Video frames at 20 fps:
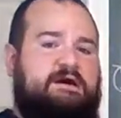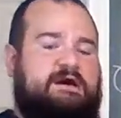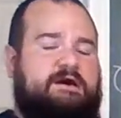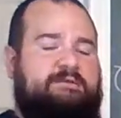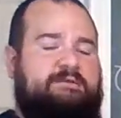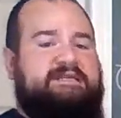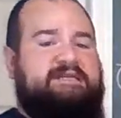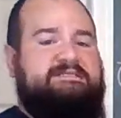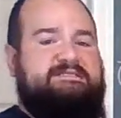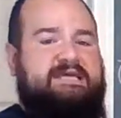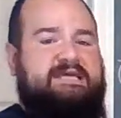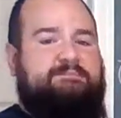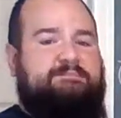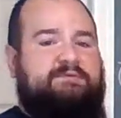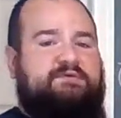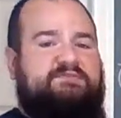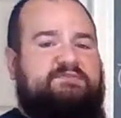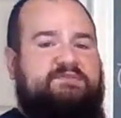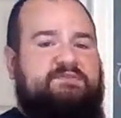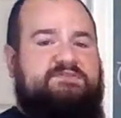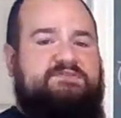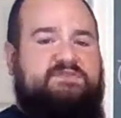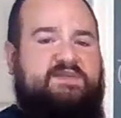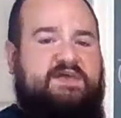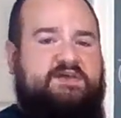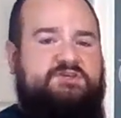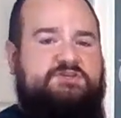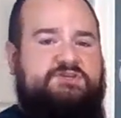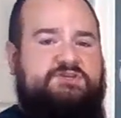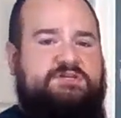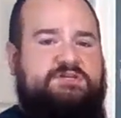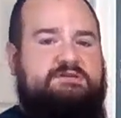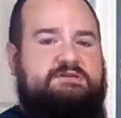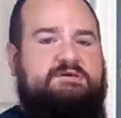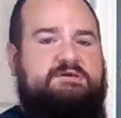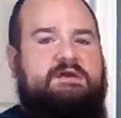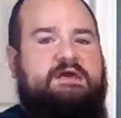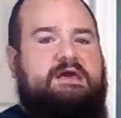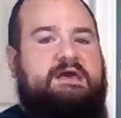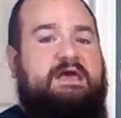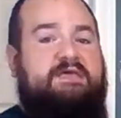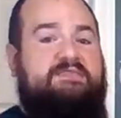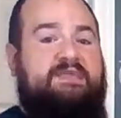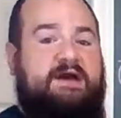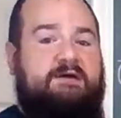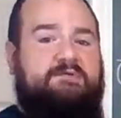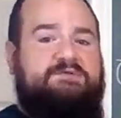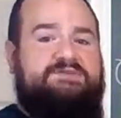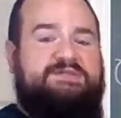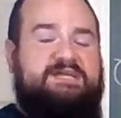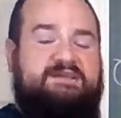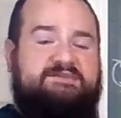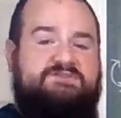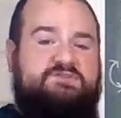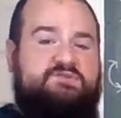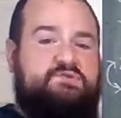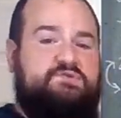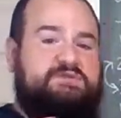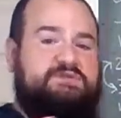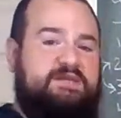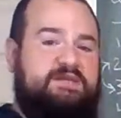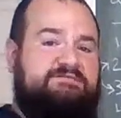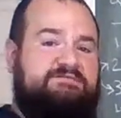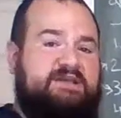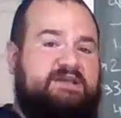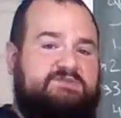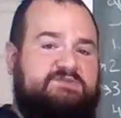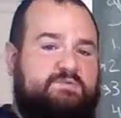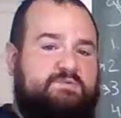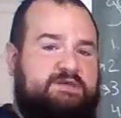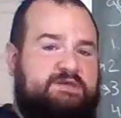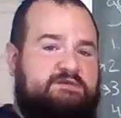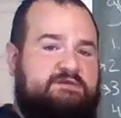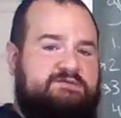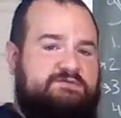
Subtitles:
examples section, and that will take us through the end of next week.